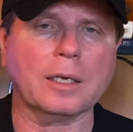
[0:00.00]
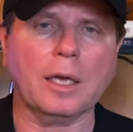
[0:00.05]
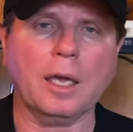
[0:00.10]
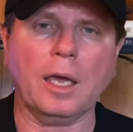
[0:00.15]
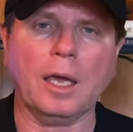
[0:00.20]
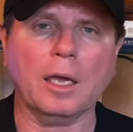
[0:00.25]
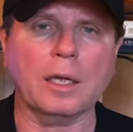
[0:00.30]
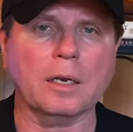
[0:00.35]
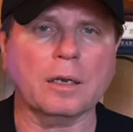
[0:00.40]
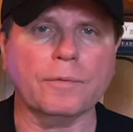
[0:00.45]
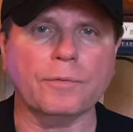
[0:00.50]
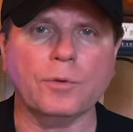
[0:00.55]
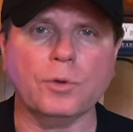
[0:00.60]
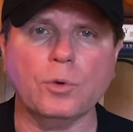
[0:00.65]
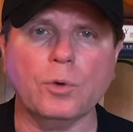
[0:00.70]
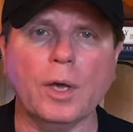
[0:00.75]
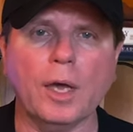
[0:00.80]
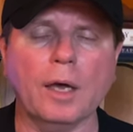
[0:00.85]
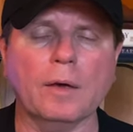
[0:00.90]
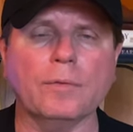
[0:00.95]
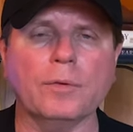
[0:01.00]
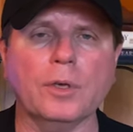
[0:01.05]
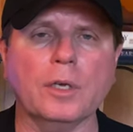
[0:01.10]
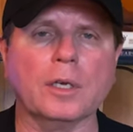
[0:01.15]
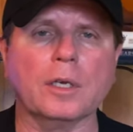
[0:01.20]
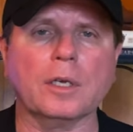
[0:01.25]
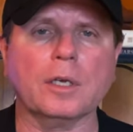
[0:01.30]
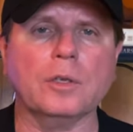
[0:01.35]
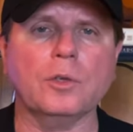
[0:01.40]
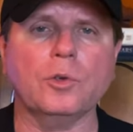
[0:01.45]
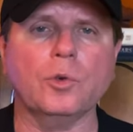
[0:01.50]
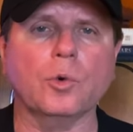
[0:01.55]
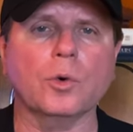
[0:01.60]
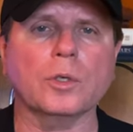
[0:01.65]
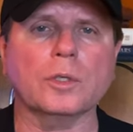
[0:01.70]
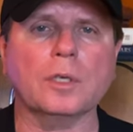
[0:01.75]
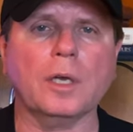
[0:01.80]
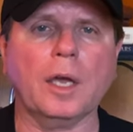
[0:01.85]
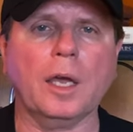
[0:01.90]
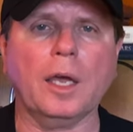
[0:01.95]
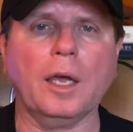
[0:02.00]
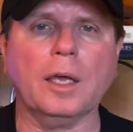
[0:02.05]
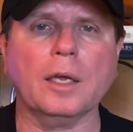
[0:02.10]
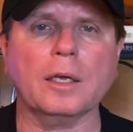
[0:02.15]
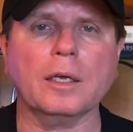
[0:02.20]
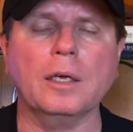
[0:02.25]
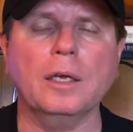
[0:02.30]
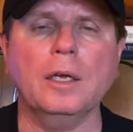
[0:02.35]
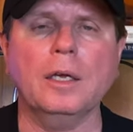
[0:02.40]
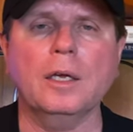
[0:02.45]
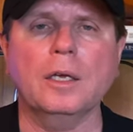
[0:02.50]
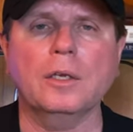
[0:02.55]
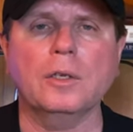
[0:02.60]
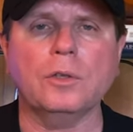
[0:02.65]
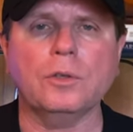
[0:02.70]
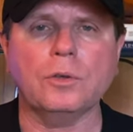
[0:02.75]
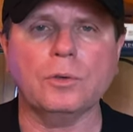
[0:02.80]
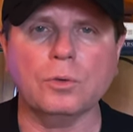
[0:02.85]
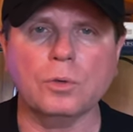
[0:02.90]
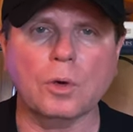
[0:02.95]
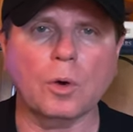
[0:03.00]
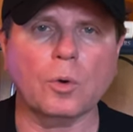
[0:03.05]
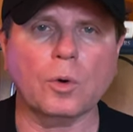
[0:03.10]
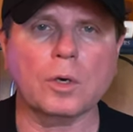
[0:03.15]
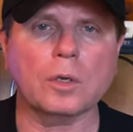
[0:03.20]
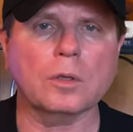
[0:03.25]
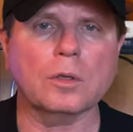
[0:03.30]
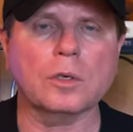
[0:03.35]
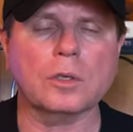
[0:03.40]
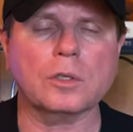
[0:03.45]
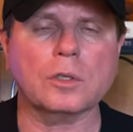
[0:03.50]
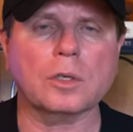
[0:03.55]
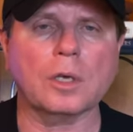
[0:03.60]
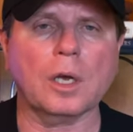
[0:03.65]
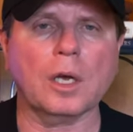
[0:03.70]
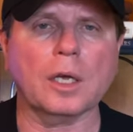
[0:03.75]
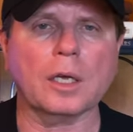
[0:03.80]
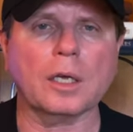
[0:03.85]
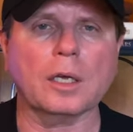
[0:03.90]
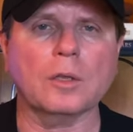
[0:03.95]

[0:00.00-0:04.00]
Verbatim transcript: And if you have ick in your tank, you know what it looks like.